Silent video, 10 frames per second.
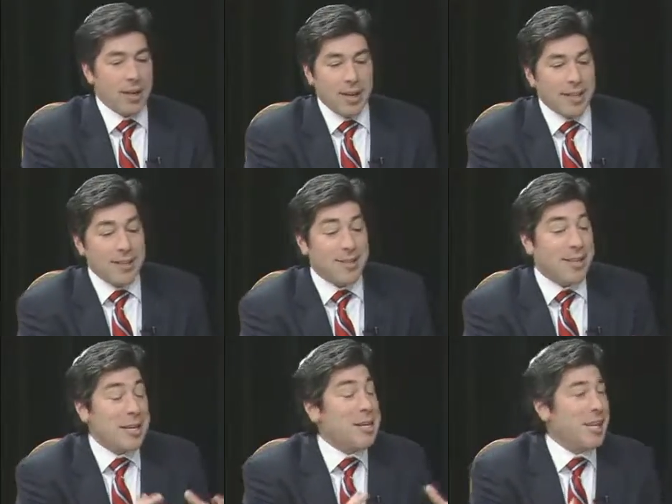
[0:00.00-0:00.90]
It's
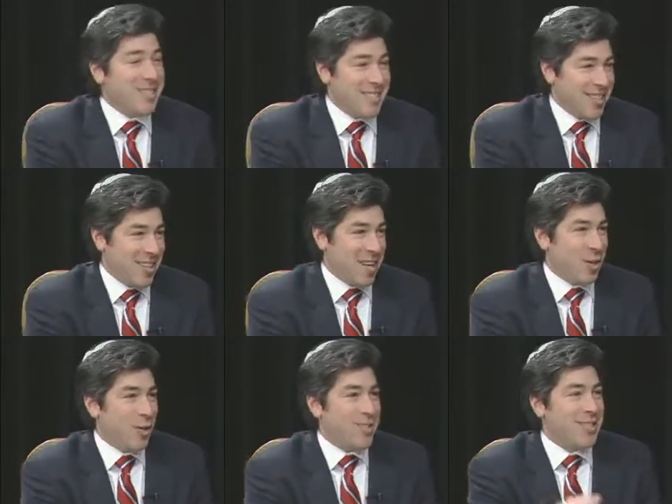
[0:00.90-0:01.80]
the eating
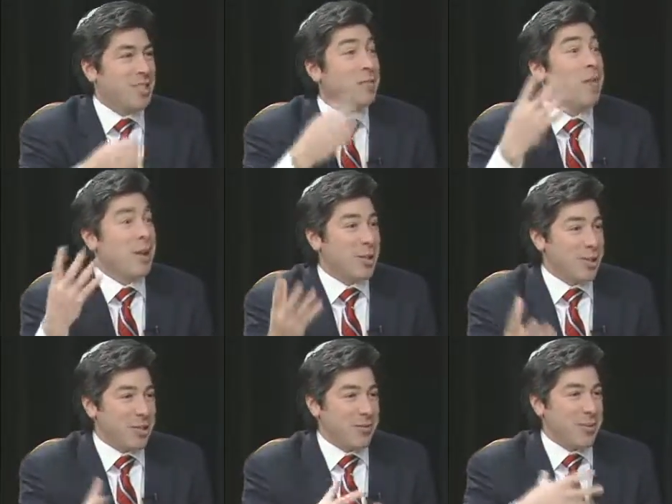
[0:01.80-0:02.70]
together. It's the
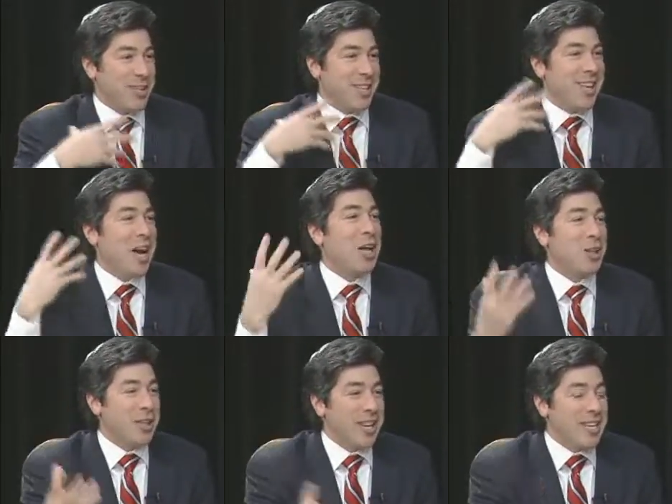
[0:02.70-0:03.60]
smells of the
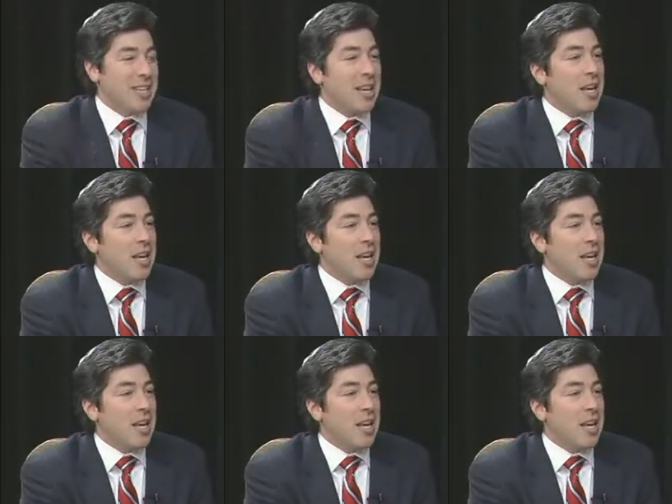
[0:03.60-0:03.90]
holidays.